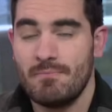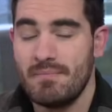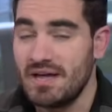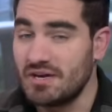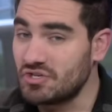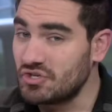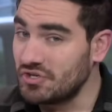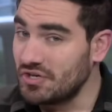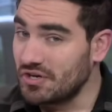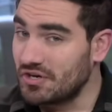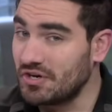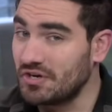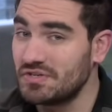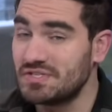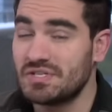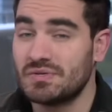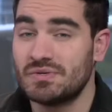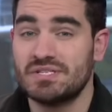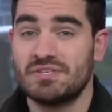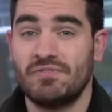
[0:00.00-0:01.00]
Make sure your
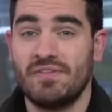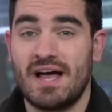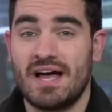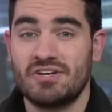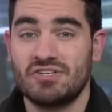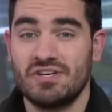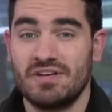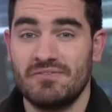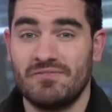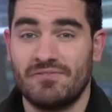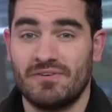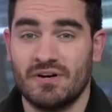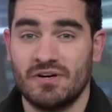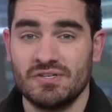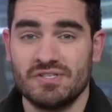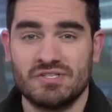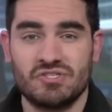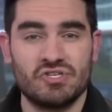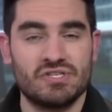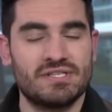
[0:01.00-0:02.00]
cursor is flashing
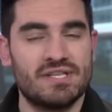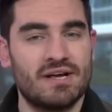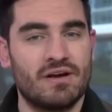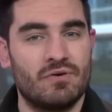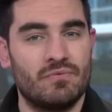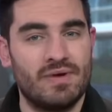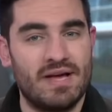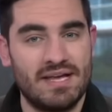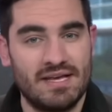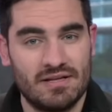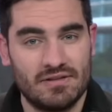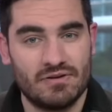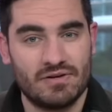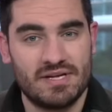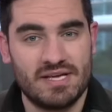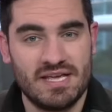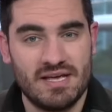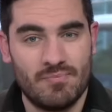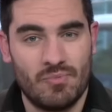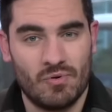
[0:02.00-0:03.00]
first, just like a regular
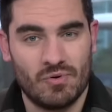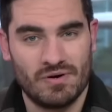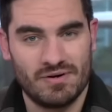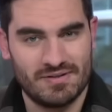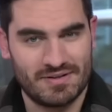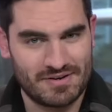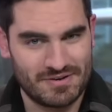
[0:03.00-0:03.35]
keyboard.